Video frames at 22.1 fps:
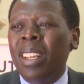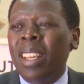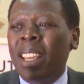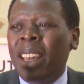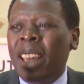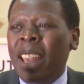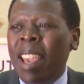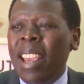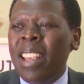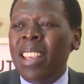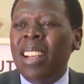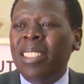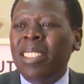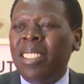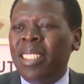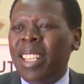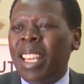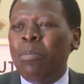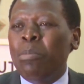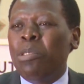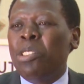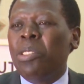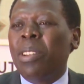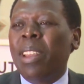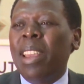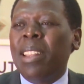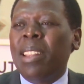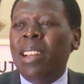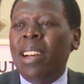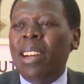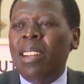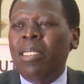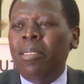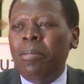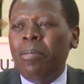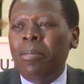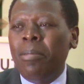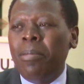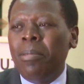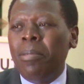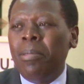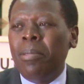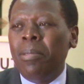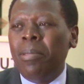Kenyans came together.
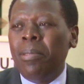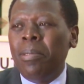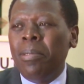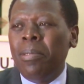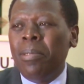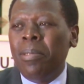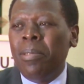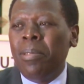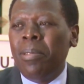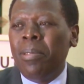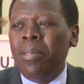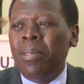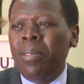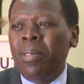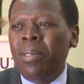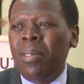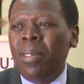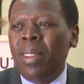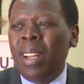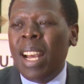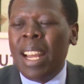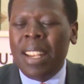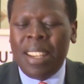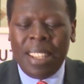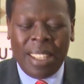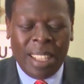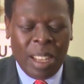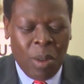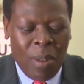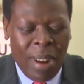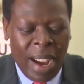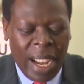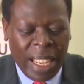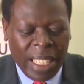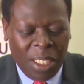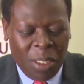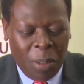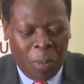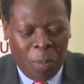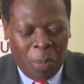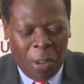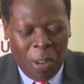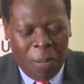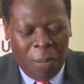And in the words
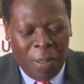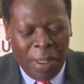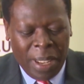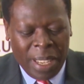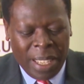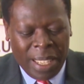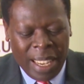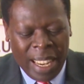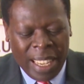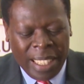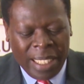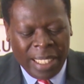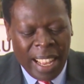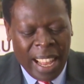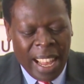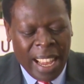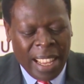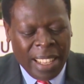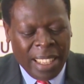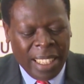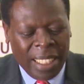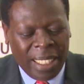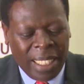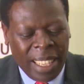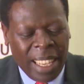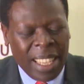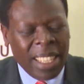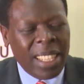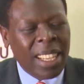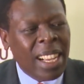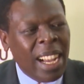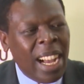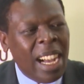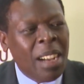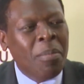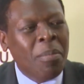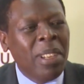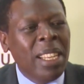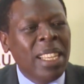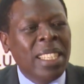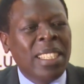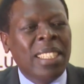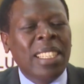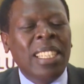of Prophet Isaiah, they said, "Come,
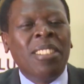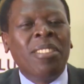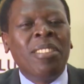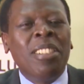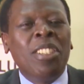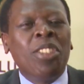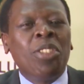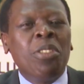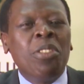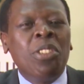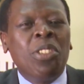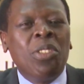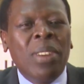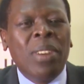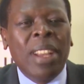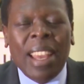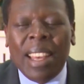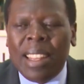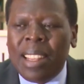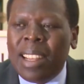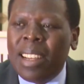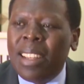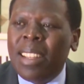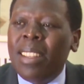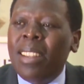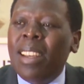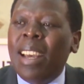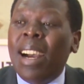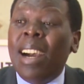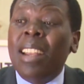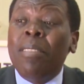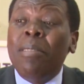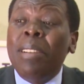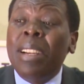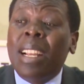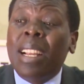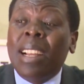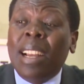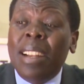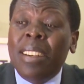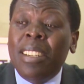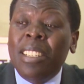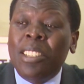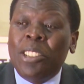let us reason together." They had a very
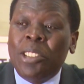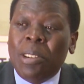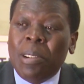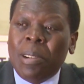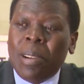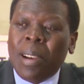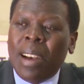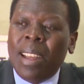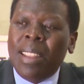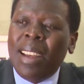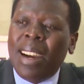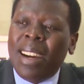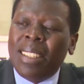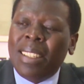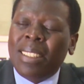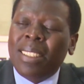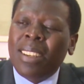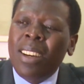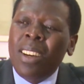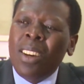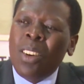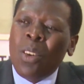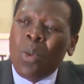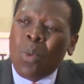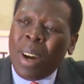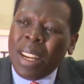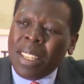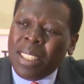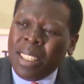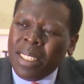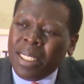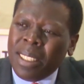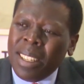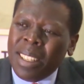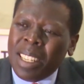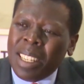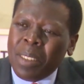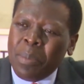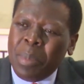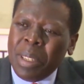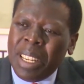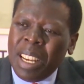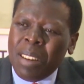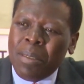candid talk, and they asked, what is it
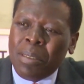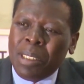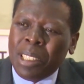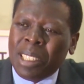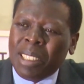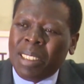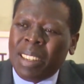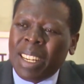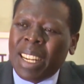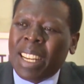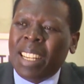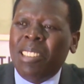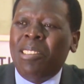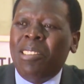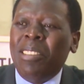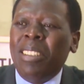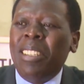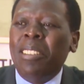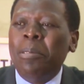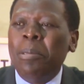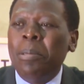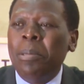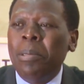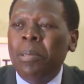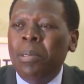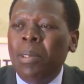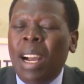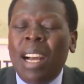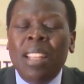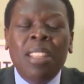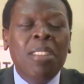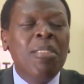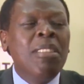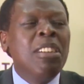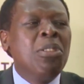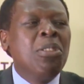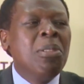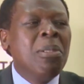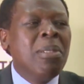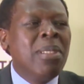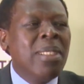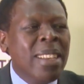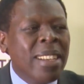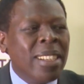that bedevils our country? And there were
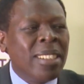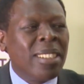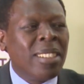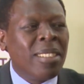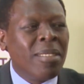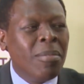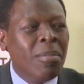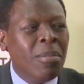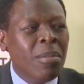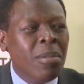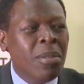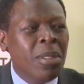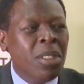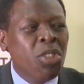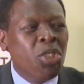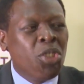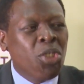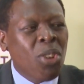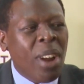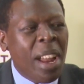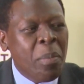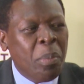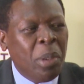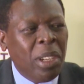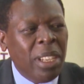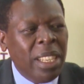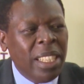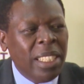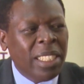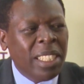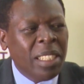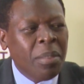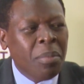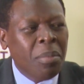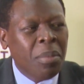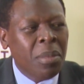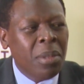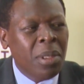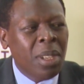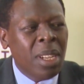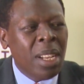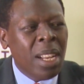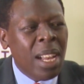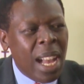two things: tribalism
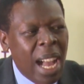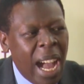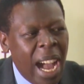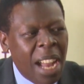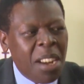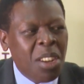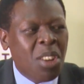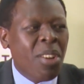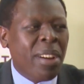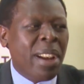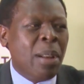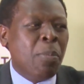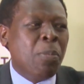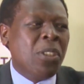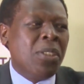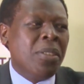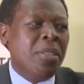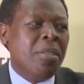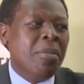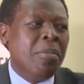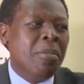and corruption.